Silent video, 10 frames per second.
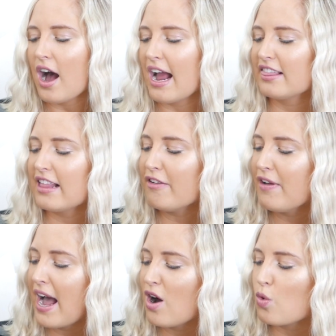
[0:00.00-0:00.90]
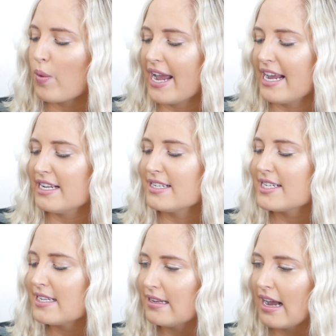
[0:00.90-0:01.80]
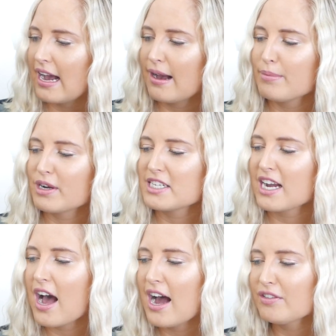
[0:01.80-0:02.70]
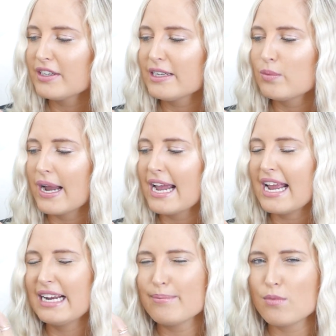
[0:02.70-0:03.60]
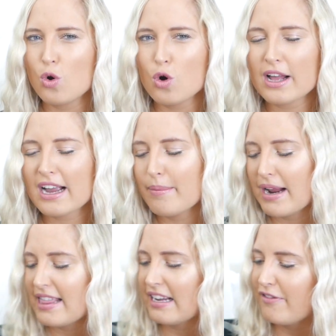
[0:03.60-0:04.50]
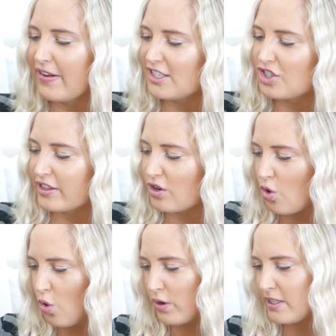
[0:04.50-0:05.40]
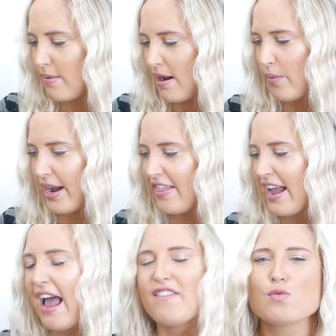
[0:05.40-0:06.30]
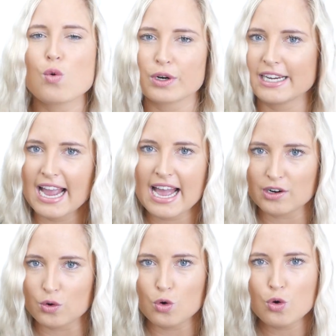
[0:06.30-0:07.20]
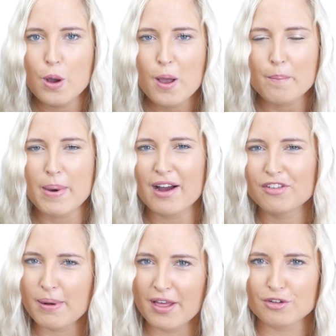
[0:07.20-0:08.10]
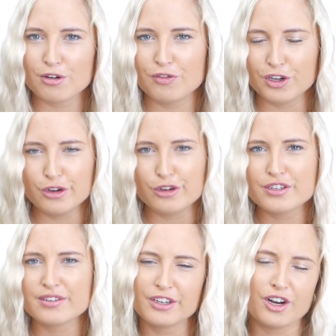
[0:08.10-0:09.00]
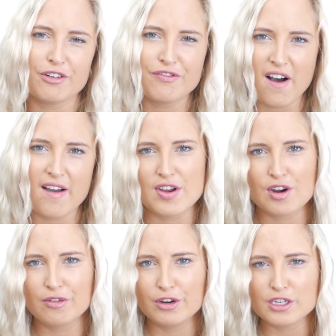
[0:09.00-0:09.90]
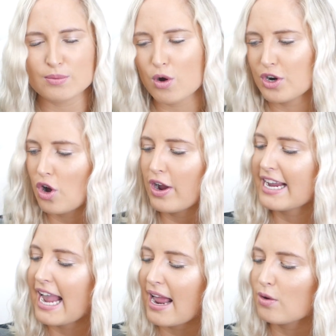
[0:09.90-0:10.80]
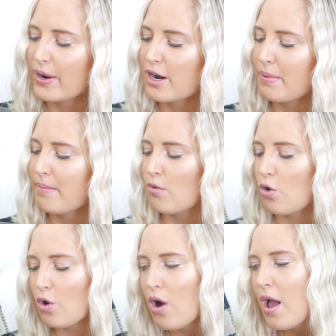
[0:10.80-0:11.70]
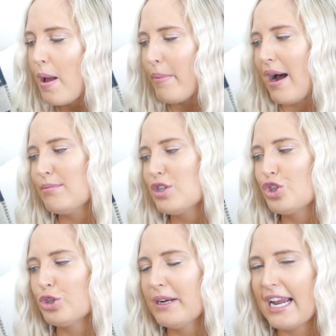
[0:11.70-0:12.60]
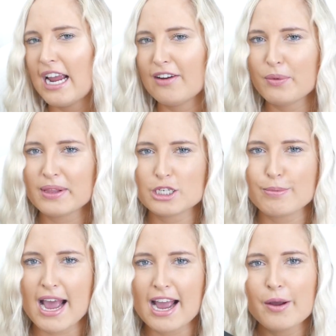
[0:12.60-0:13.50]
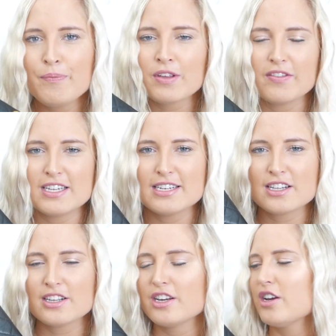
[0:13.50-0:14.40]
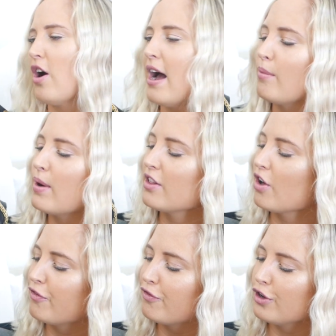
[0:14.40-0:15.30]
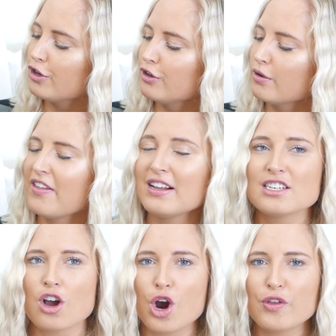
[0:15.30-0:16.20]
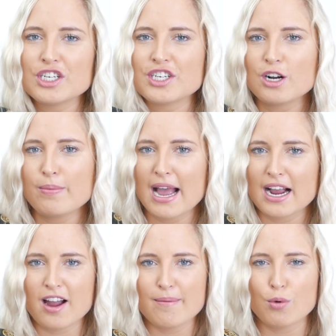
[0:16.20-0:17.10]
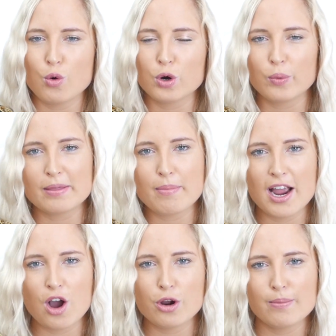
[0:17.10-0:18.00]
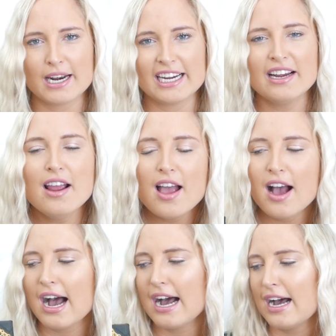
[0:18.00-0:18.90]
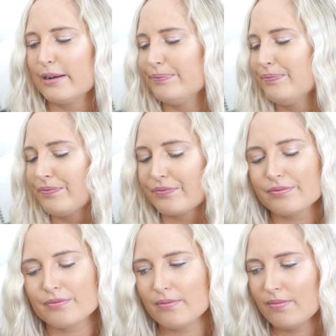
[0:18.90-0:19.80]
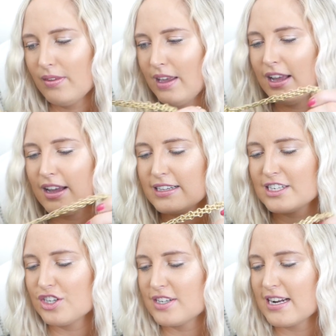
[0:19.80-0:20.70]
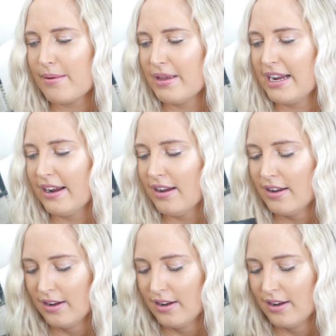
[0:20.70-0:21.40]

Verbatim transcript: I love how it wears, um, because it can't really wear anymore. Like, I mean, I think eventually the corners might wear. They haven't worn yet at all, but from other reviews, you know, five year reviews and whatnot, it can wear a bit more. But I'm super careful with this bag. This is the um, one of the few, I think it's the only Chanel bag I bought with my own money. Um, there's just something